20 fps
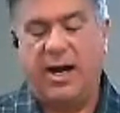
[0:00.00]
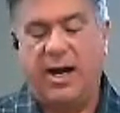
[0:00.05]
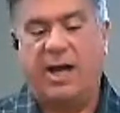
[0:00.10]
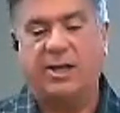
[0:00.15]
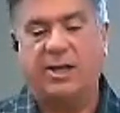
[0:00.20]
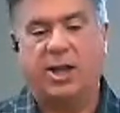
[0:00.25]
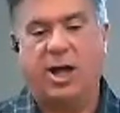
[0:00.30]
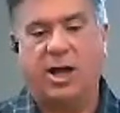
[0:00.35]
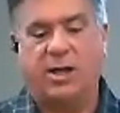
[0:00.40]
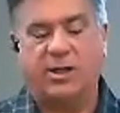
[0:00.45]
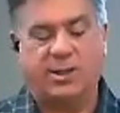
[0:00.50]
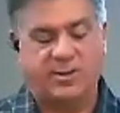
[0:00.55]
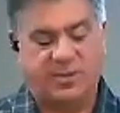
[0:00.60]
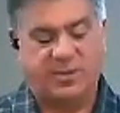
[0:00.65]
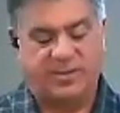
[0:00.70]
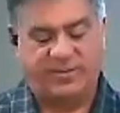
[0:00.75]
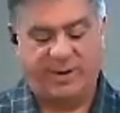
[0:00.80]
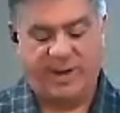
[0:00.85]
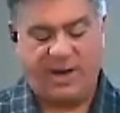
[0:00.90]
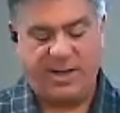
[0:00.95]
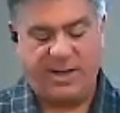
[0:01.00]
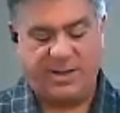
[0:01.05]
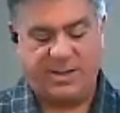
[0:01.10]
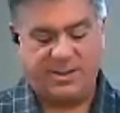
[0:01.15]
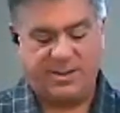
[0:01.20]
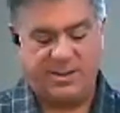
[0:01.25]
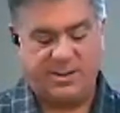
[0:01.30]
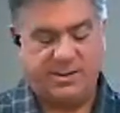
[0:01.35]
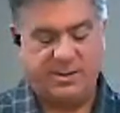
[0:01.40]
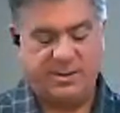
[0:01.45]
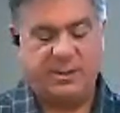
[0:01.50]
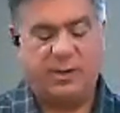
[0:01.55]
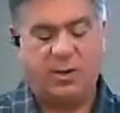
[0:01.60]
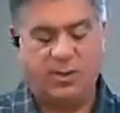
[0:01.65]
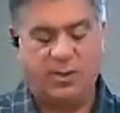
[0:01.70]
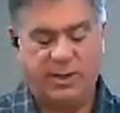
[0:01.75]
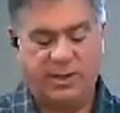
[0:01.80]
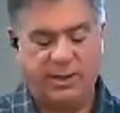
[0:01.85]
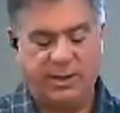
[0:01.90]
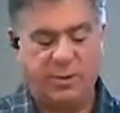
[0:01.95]
unlock the device,
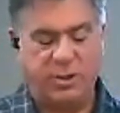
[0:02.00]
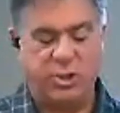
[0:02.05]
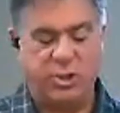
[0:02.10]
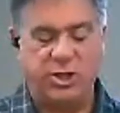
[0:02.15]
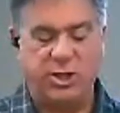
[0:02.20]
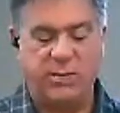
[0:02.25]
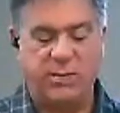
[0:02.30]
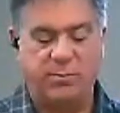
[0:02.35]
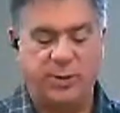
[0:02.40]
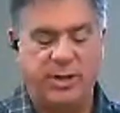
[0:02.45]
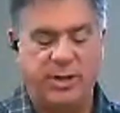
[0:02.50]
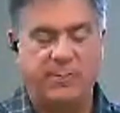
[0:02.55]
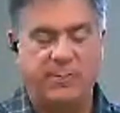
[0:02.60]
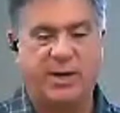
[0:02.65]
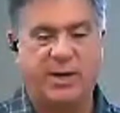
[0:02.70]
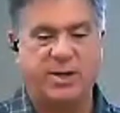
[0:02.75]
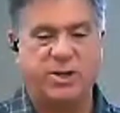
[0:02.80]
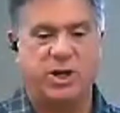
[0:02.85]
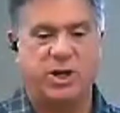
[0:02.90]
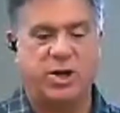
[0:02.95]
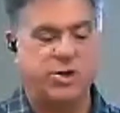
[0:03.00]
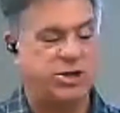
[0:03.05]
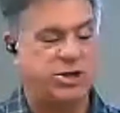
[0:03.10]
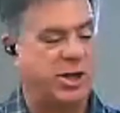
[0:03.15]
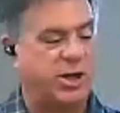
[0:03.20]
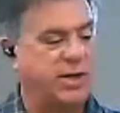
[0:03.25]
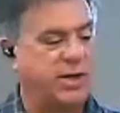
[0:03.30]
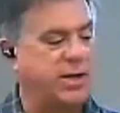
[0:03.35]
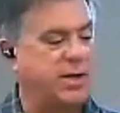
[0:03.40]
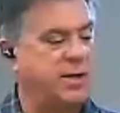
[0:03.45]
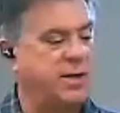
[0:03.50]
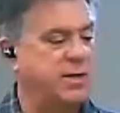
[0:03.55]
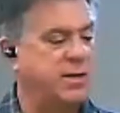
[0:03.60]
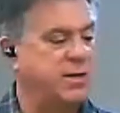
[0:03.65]
holding the machine, putting my charge on.